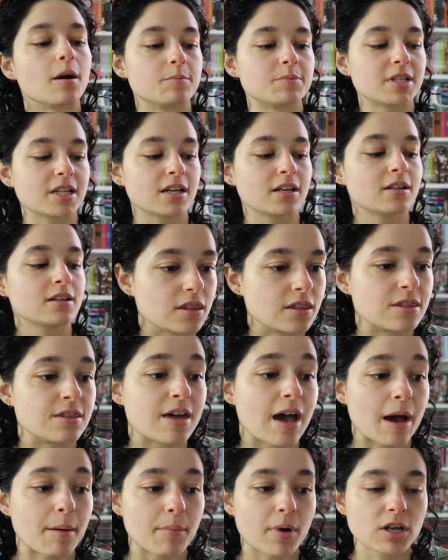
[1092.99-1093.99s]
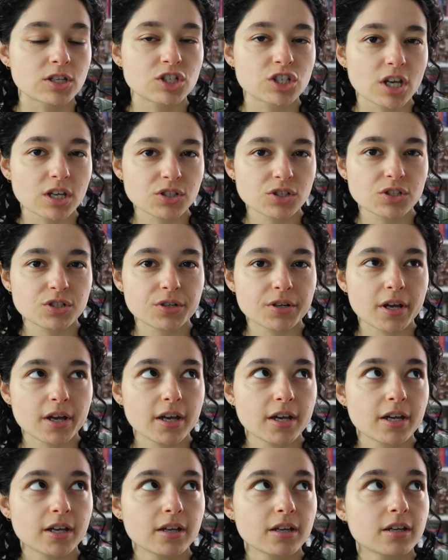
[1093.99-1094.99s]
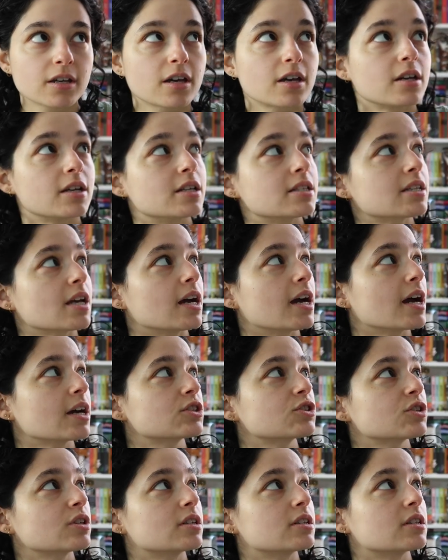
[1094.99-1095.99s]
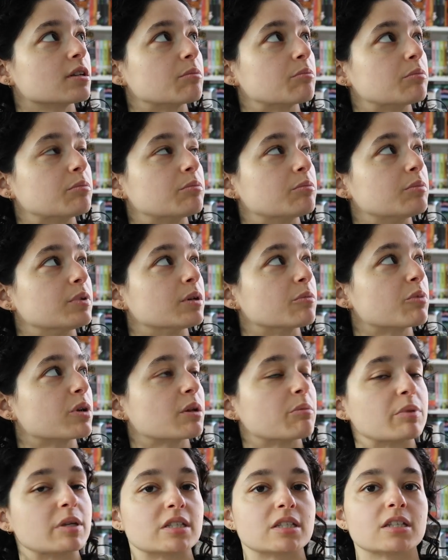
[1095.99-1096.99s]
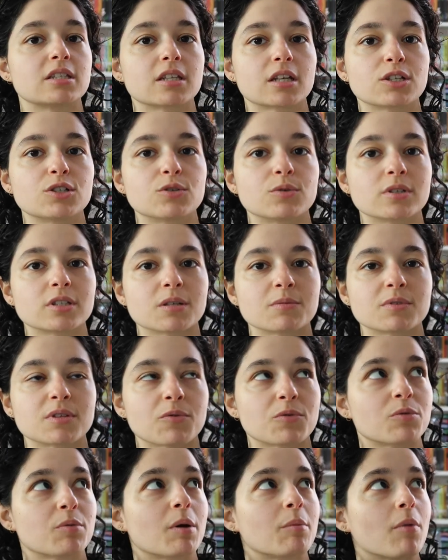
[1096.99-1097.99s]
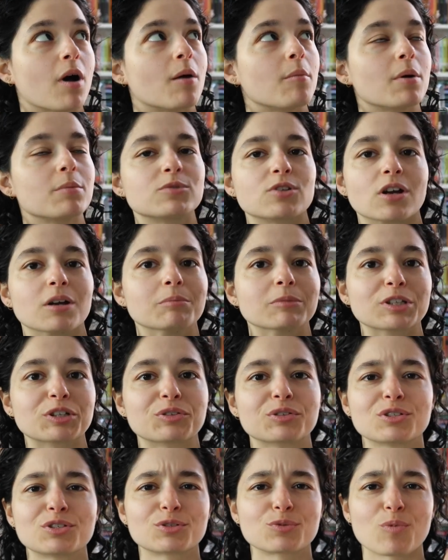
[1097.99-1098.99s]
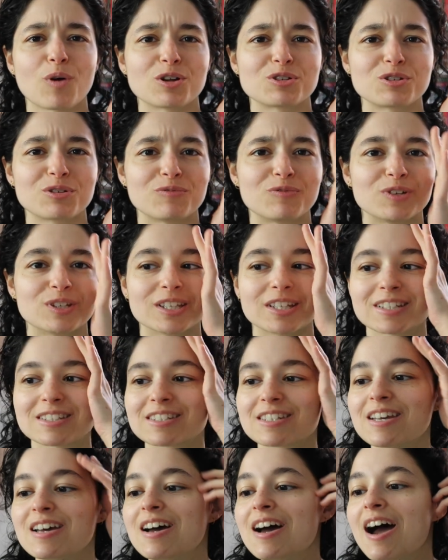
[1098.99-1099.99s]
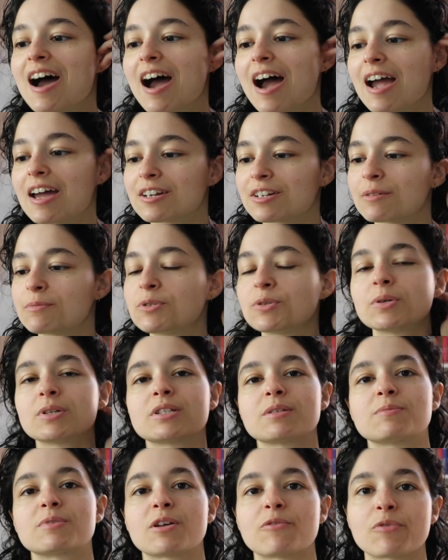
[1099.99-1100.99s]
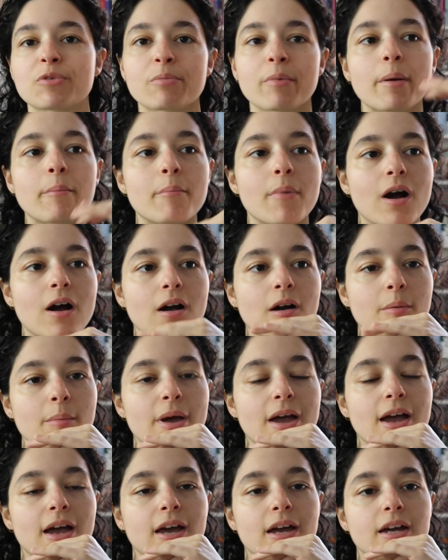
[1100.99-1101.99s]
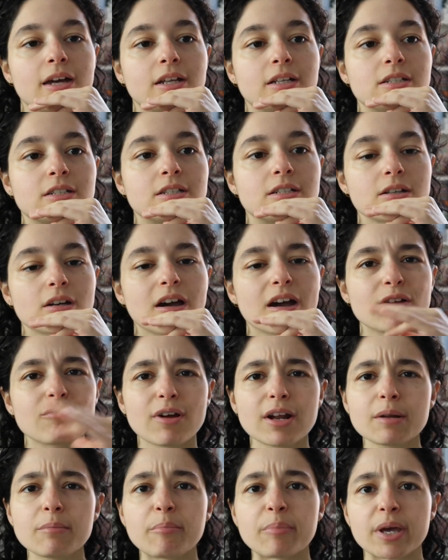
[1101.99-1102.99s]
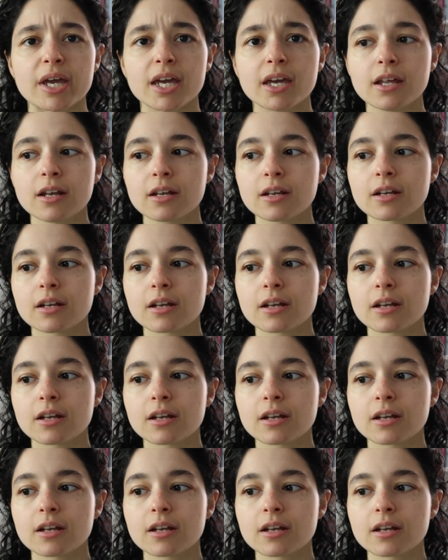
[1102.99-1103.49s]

update that much yesterday because I actually ended up being pretty busy and like doing some stuff with my mom. I'm sorry, I'm literally just watching Felix. I ended up doing some stuff with my mom and I read a bit.